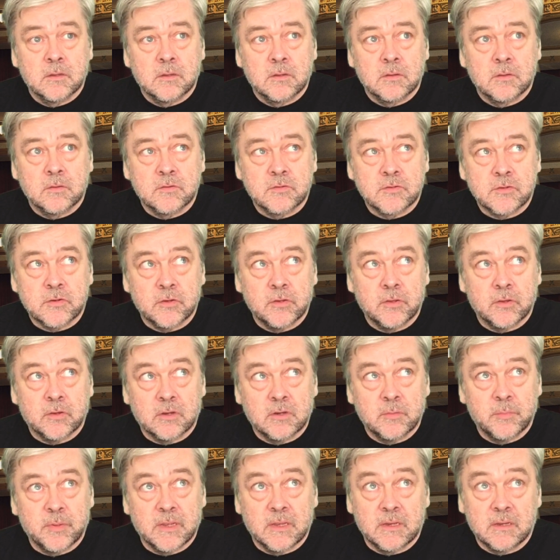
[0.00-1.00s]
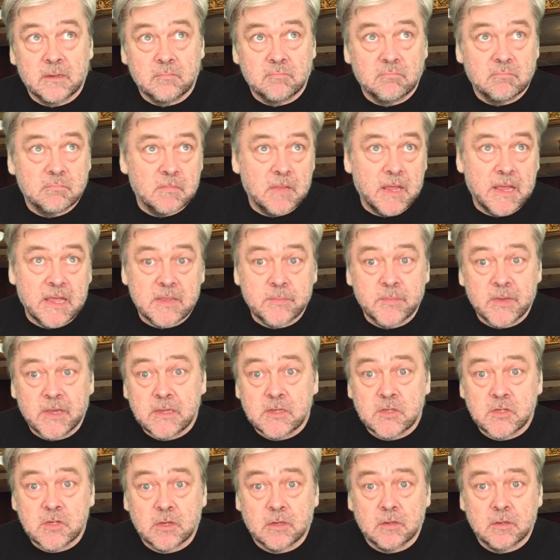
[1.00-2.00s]
So you're going to be in A
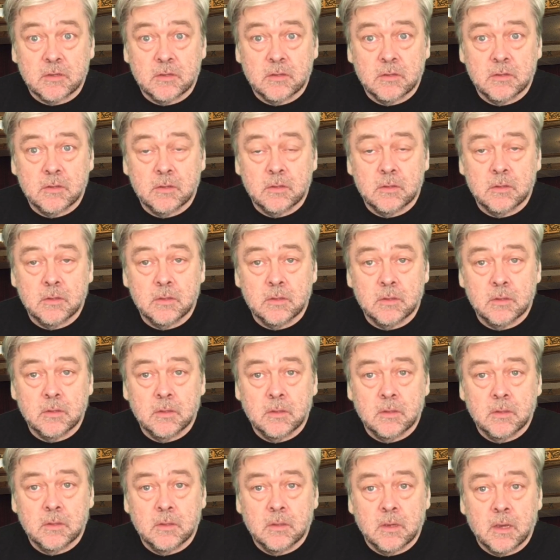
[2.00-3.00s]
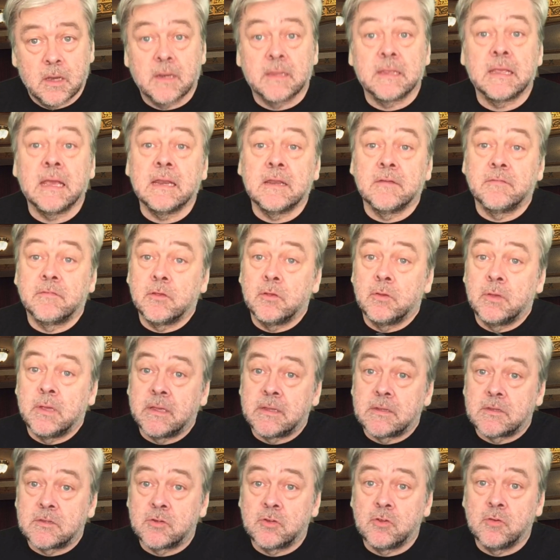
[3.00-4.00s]
major. And again, if you hear
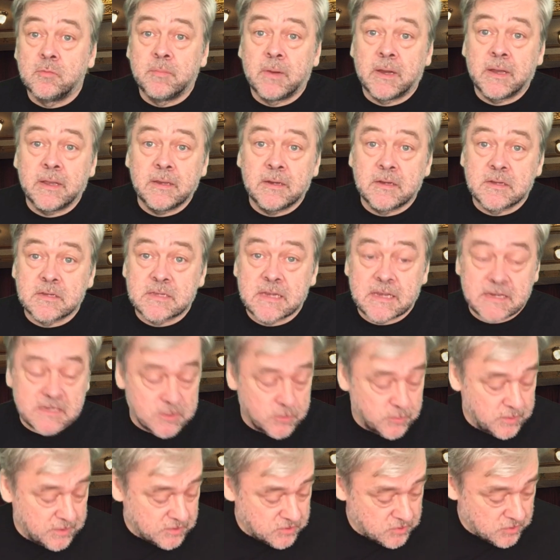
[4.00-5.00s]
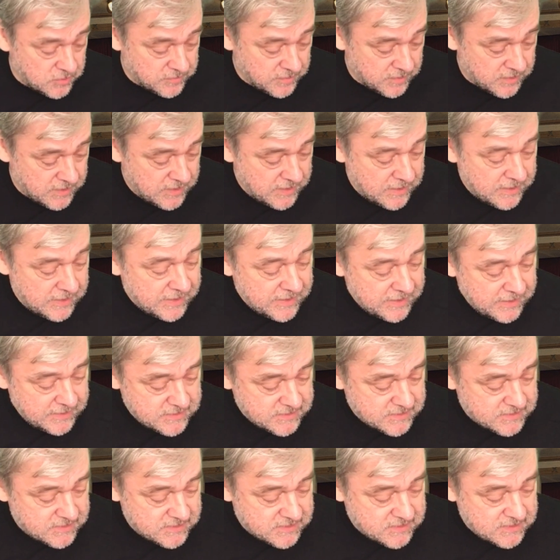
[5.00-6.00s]
2 minors next to each other,
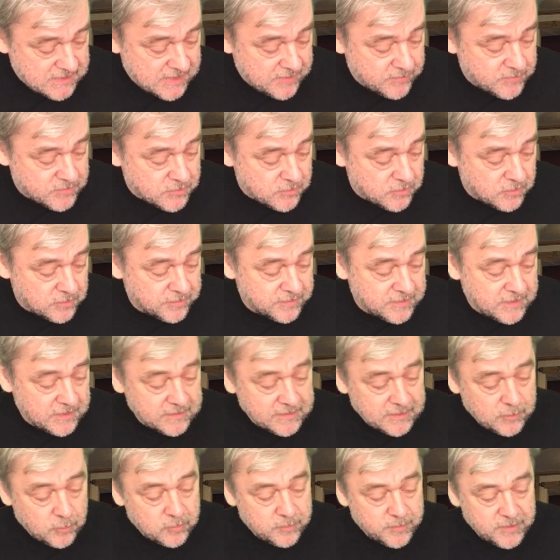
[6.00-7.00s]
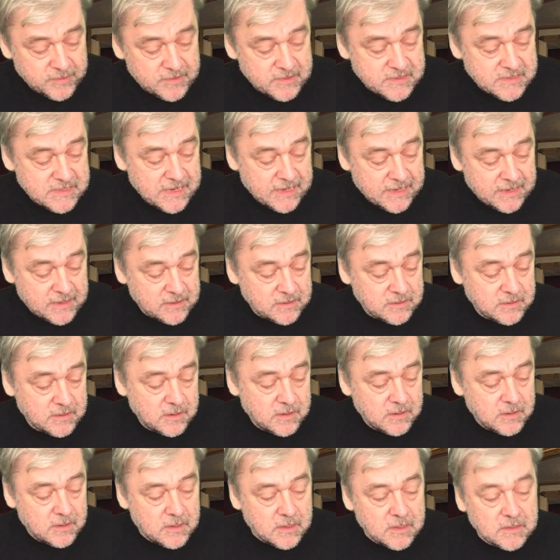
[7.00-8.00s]
it's the same sort of thing. That would be the 2nd
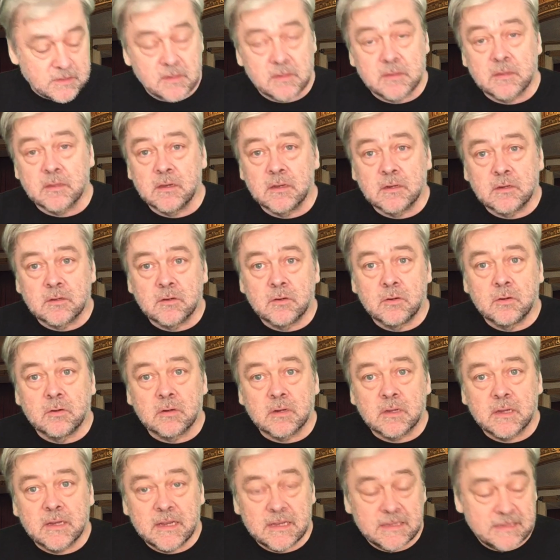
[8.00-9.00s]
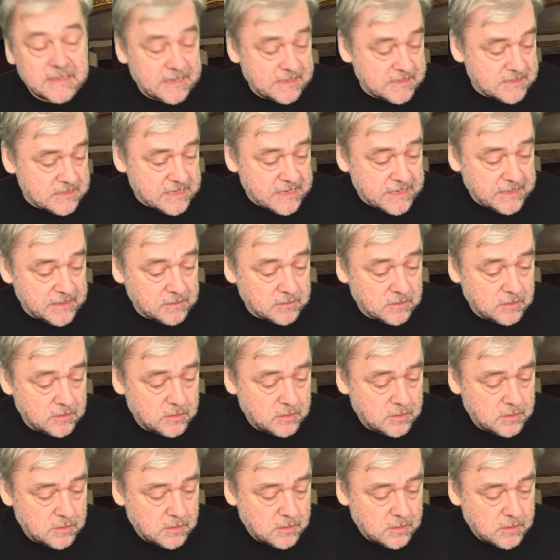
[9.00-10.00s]
and the 3rd chord in that scale.
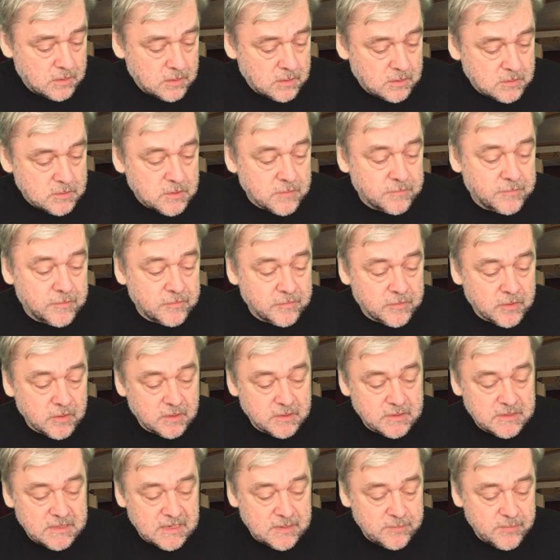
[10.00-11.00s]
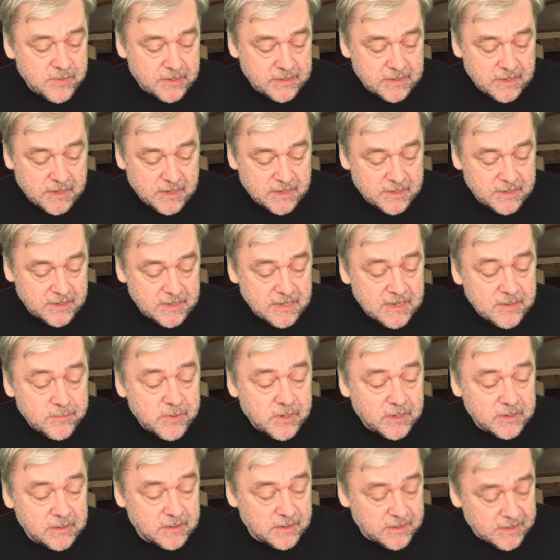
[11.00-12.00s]
So if you've got a D minor and an E
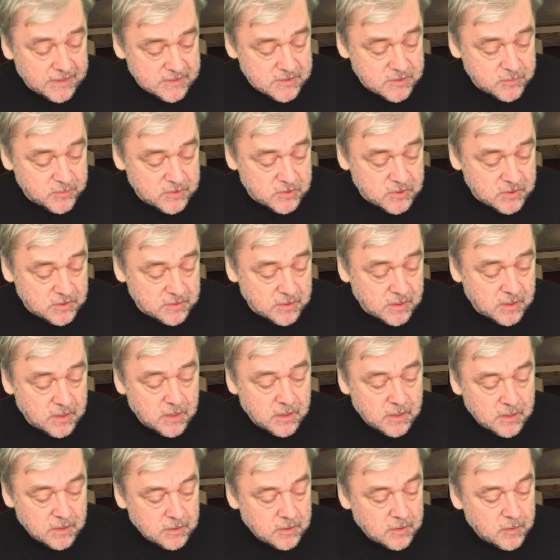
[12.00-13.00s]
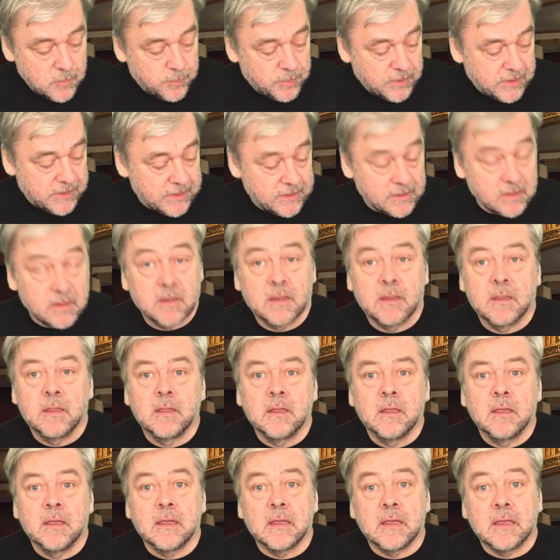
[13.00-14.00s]
minor next to each other, you're playing
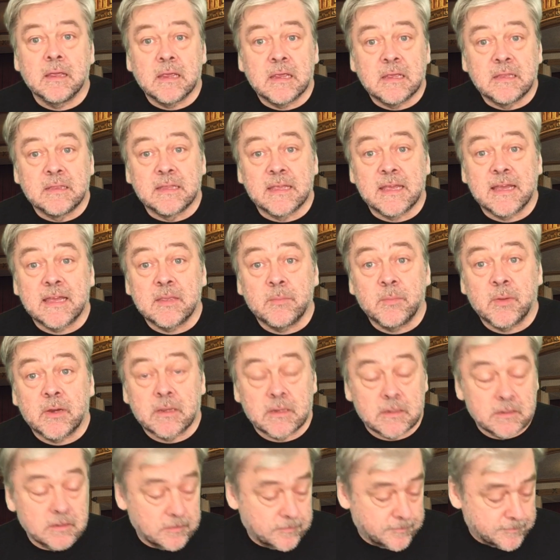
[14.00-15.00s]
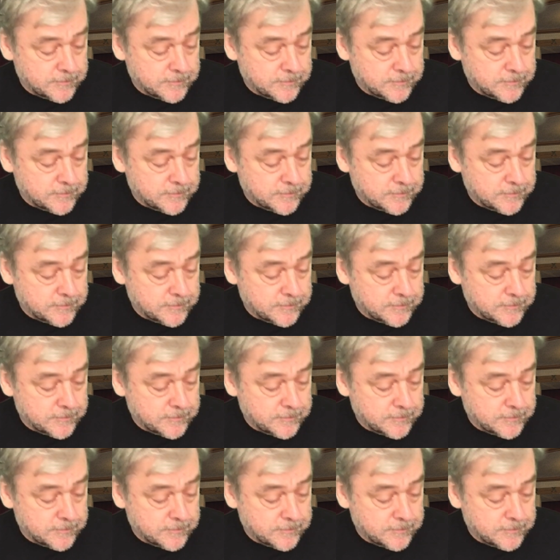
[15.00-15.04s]
in the A minor.